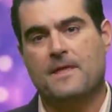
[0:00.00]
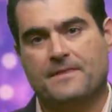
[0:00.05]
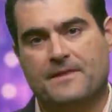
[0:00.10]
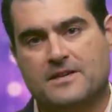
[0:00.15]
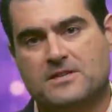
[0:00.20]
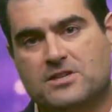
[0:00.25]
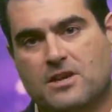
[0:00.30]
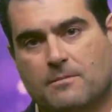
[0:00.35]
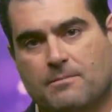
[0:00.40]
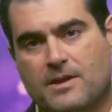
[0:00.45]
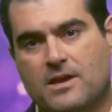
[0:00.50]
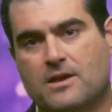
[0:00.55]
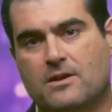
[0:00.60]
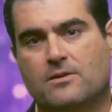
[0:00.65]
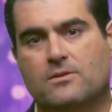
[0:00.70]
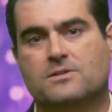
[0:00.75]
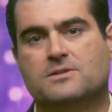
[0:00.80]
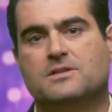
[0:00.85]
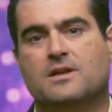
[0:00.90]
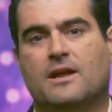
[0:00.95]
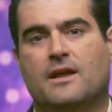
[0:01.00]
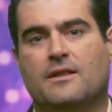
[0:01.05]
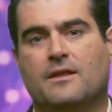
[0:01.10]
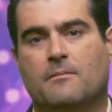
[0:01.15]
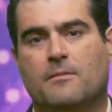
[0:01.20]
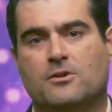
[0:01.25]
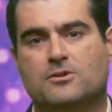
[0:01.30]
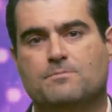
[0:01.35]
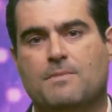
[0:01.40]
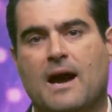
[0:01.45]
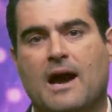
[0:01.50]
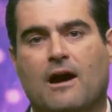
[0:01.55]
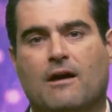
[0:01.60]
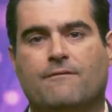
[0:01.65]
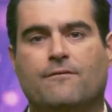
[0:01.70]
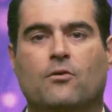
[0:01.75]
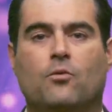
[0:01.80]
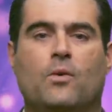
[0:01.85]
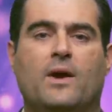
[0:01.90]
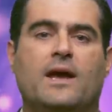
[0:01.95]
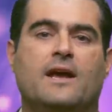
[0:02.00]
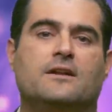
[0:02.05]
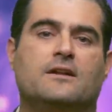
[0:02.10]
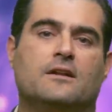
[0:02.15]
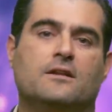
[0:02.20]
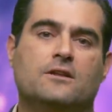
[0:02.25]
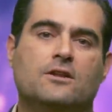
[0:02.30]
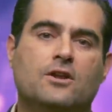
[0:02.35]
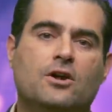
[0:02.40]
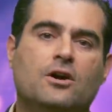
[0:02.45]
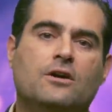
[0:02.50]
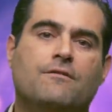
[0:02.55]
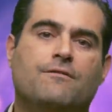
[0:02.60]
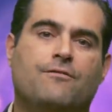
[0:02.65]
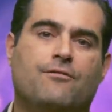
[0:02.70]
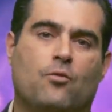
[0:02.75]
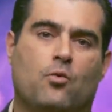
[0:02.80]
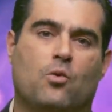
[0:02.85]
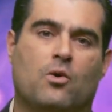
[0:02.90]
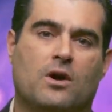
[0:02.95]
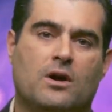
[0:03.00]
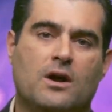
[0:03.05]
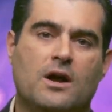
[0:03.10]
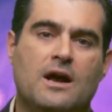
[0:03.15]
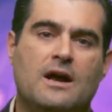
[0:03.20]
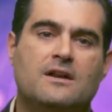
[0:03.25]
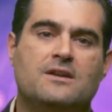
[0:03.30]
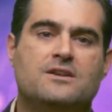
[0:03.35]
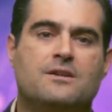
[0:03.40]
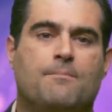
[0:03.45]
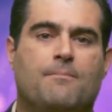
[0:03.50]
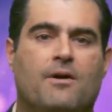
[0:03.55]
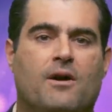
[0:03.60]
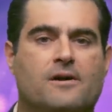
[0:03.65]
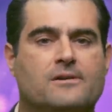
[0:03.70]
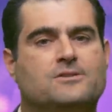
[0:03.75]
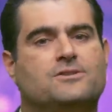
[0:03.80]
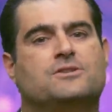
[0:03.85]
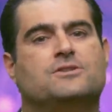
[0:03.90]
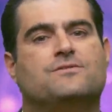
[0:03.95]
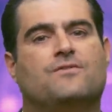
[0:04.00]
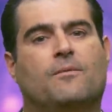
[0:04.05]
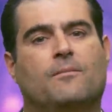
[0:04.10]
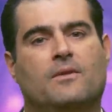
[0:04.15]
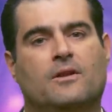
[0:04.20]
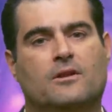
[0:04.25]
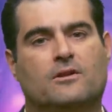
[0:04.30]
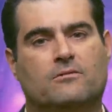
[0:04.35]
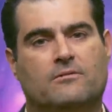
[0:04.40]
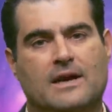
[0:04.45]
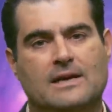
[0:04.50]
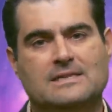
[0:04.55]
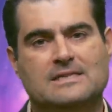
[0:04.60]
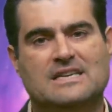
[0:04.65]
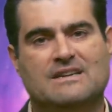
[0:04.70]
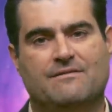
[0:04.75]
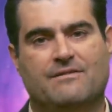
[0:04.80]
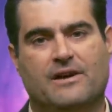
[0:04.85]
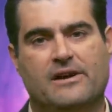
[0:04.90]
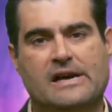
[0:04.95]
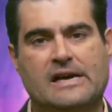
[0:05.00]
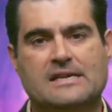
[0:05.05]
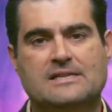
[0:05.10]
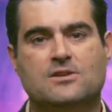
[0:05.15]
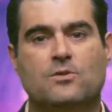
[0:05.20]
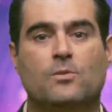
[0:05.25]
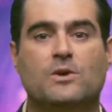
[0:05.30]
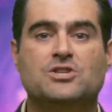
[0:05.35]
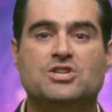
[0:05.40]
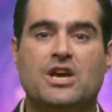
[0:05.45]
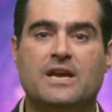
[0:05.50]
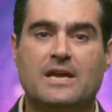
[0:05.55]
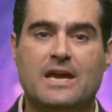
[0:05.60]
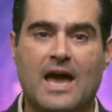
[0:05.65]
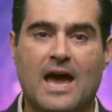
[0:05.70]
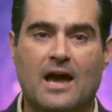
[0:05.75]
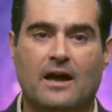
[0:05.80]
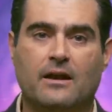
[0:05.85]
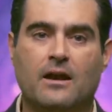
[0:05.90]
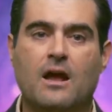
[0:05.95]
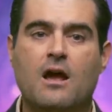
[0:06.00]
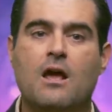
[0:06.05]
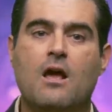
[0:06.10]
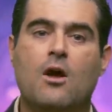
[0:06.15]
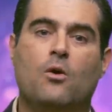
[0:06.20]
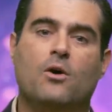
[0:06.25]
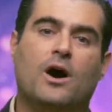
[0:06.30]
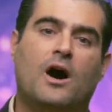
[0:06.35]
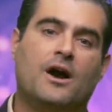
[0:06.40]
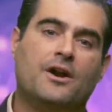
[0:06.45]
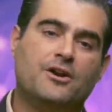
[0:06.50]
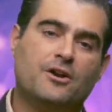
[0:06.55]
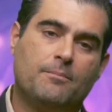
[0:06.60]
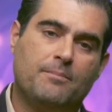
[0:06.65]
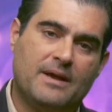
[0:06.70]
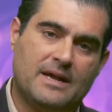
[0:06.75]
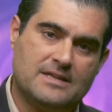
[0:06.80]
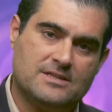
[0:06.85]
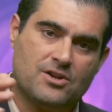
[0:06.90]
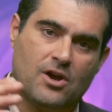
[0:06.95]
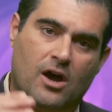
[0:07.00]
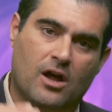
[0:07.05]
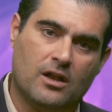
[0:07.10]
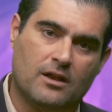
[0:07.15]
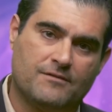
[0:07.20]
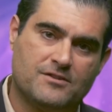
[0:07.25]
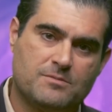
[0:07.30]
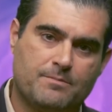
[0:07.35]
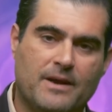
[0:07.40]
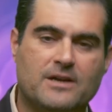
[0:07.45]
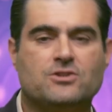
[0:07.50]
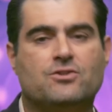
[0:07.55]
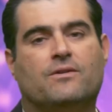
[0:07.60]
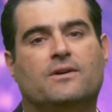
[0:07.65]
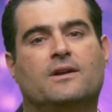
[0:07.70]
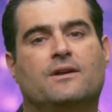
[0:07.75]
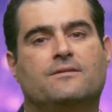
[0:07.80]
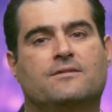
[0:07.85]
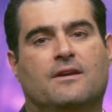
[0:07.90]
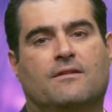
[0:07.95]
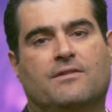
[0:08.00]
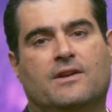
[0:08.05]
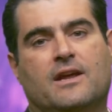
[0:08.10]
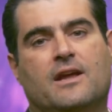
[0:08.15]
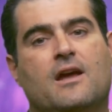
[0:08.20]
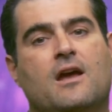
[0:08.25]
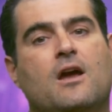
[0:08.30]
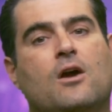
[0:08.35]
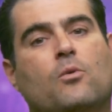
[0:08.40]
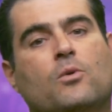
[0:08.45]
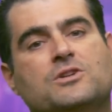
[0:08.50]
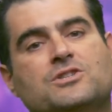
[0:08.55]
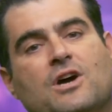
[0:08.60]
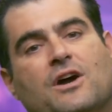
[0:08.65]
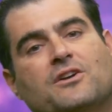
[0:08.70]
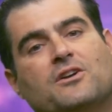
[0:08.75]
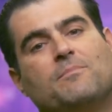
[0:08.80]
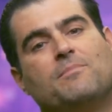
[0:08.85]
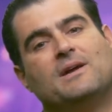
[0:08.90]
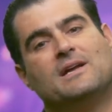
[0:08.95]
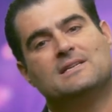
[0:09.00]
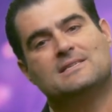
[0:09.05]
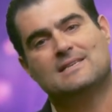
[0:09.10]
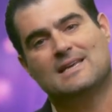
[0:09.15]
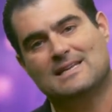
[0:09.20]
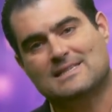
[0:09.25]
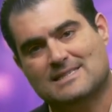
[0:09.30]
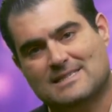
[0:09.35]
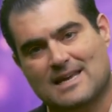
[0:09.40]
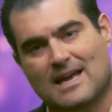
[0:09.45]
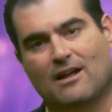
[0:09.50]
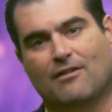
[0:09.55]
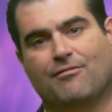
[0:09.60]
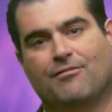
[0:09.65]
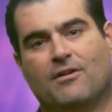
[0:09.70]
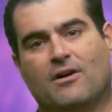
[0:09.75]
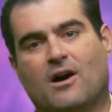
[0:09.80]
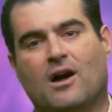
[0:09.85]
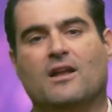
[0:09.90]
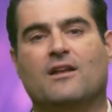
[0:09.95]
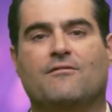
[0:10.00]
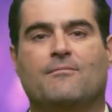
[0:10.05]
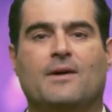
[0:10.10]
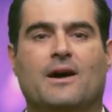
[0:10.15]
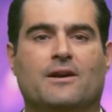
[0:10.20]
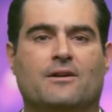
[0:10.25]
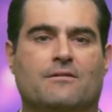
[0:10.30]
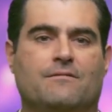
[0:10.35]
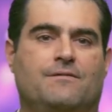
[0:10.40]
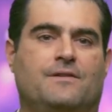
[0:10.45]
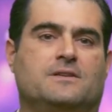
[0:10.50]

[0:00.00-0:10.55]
that this could be used in the most powerful way to look for departures from Lorentz invariance, which again underpins all of special relativity, which underpins itself all of modern